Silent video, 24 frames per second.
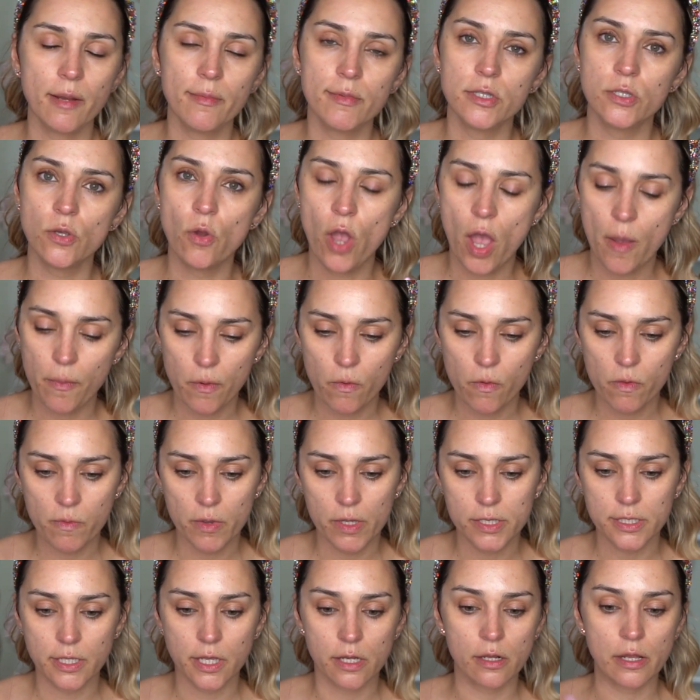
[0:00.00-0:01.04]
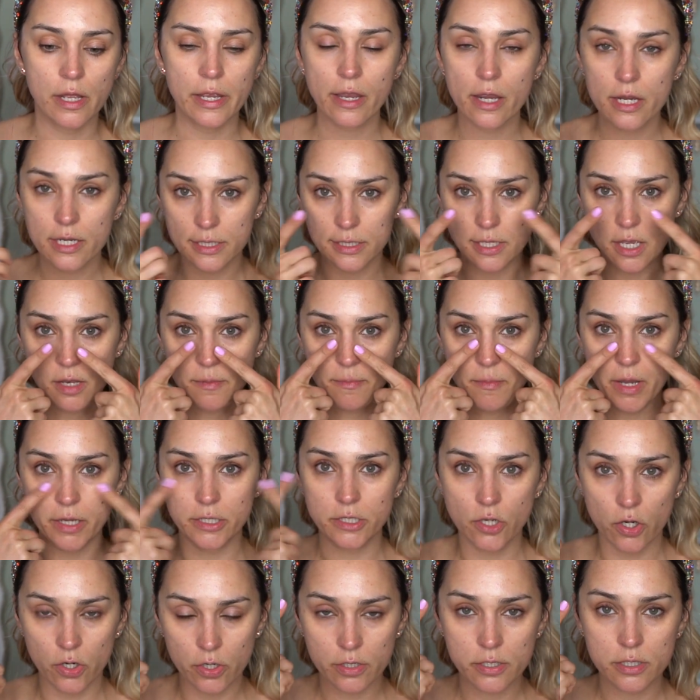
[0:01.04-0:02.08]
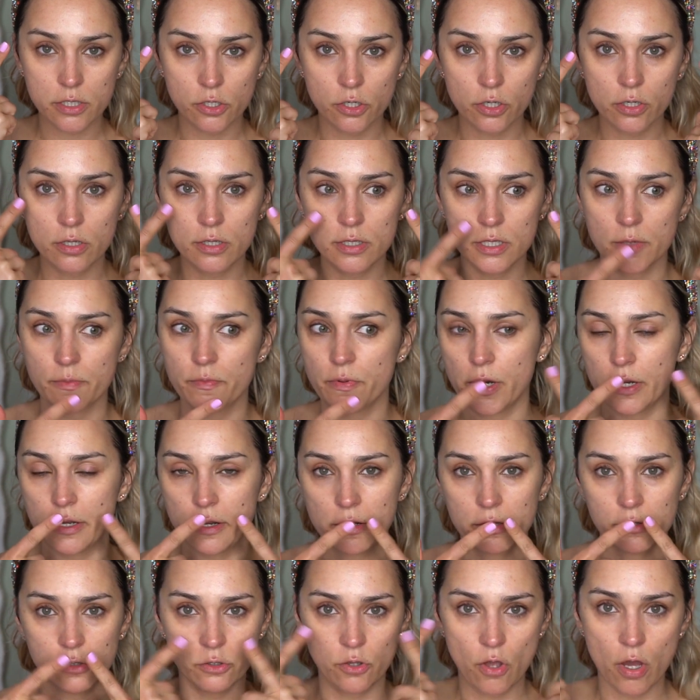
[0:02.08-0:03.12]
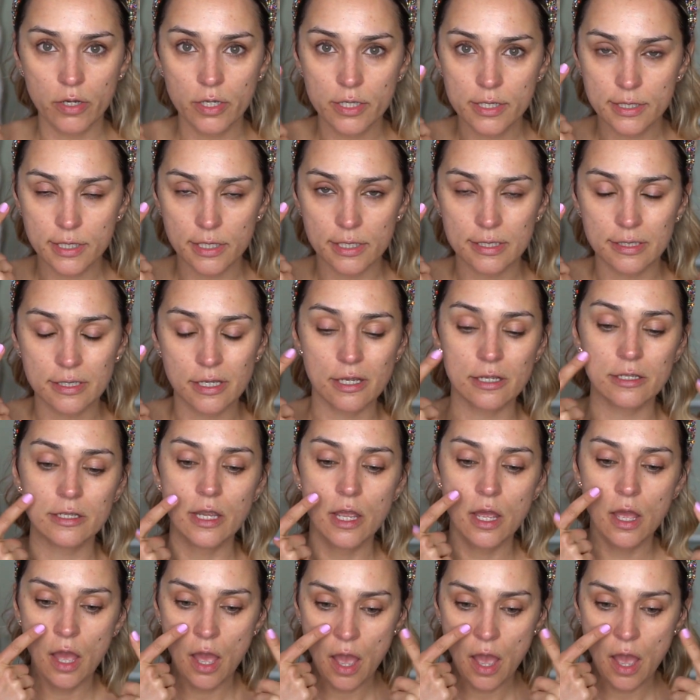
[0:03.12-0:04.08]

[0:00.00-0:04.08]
I'm so happy with my skin. Like I said, my dark circles are practically non-existent.